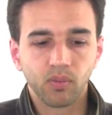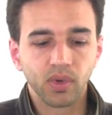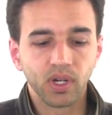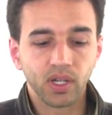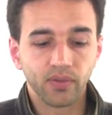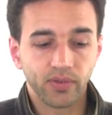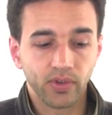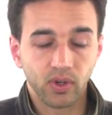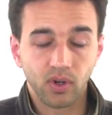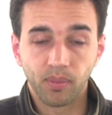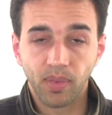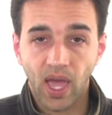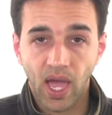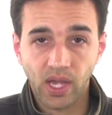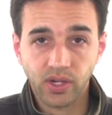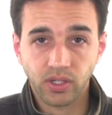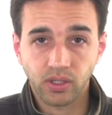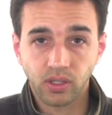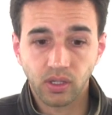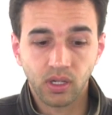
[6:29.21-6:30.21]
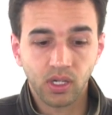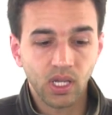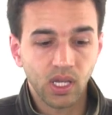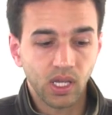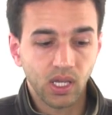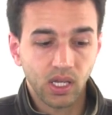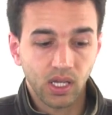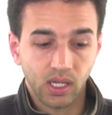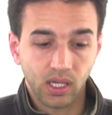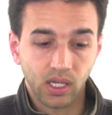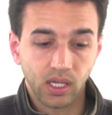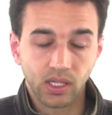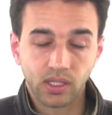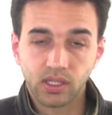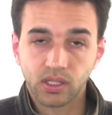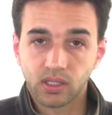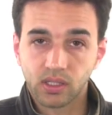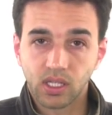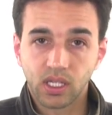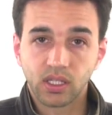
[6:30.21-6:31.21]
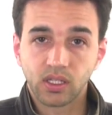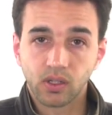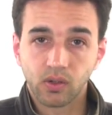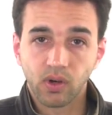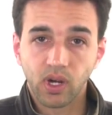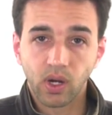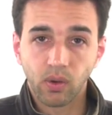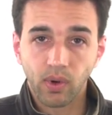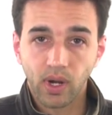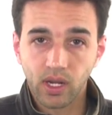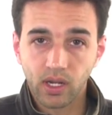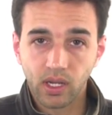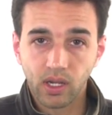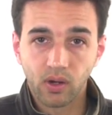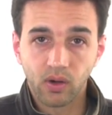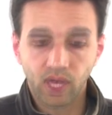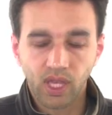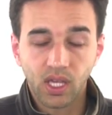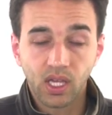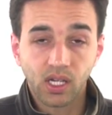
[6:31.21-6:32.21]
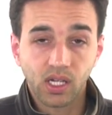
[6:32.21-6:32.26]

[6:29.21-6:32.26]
but if you're a basher, it's a great radio.